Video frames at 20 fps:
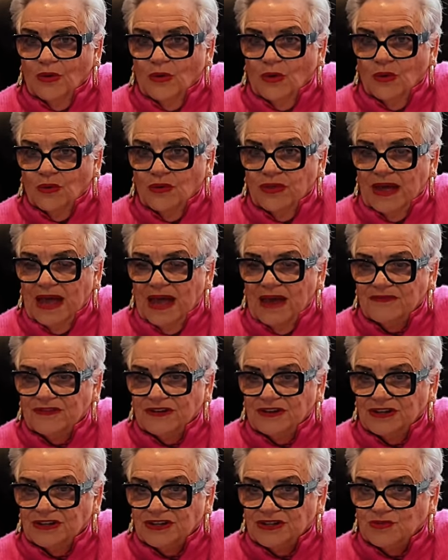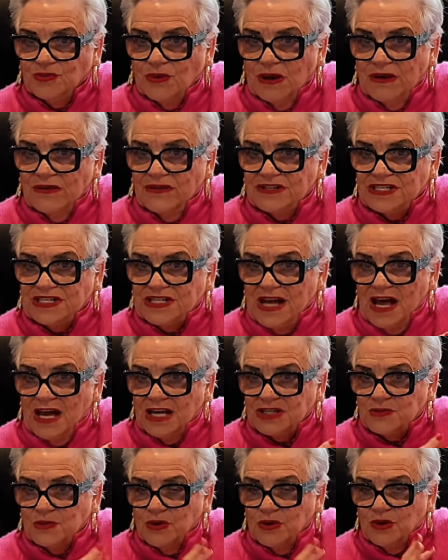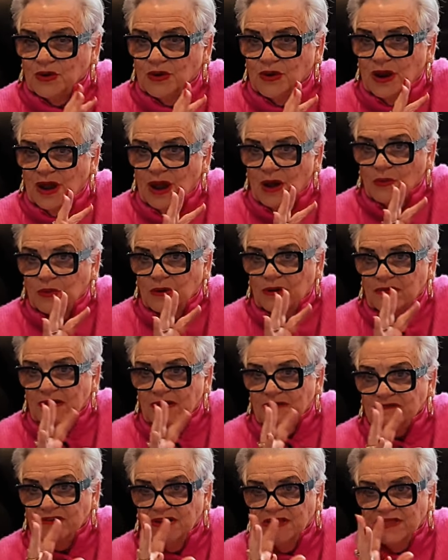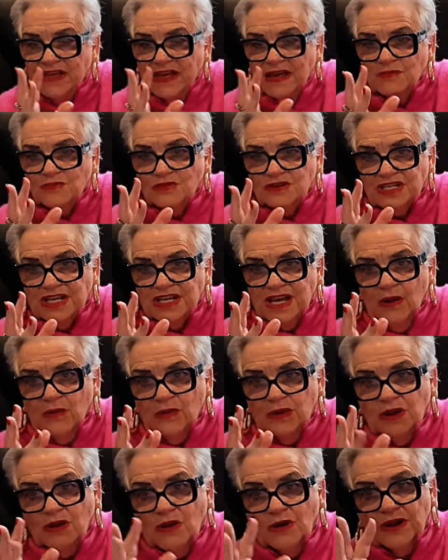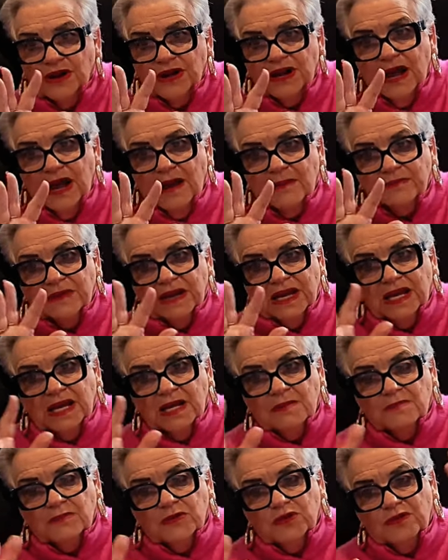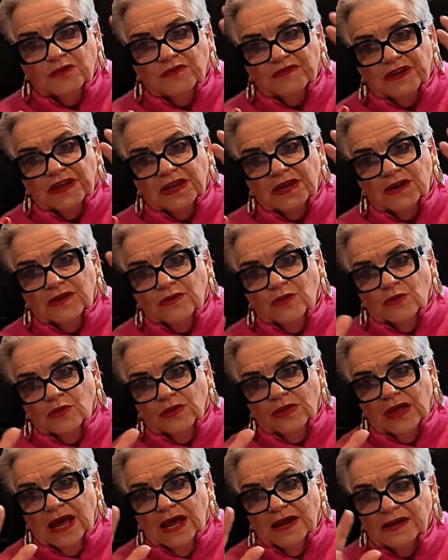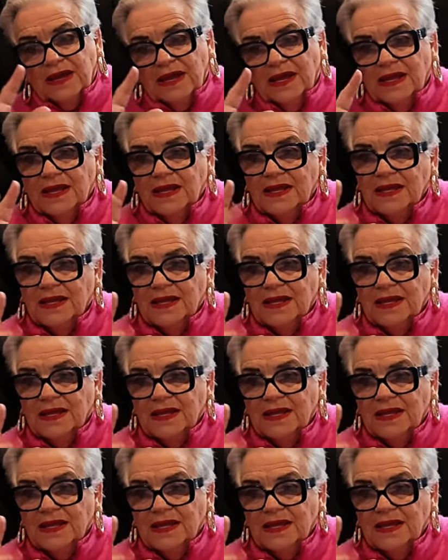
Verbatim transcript: all the heavens, where the stars were, where everything was going on and happening and moving and all that,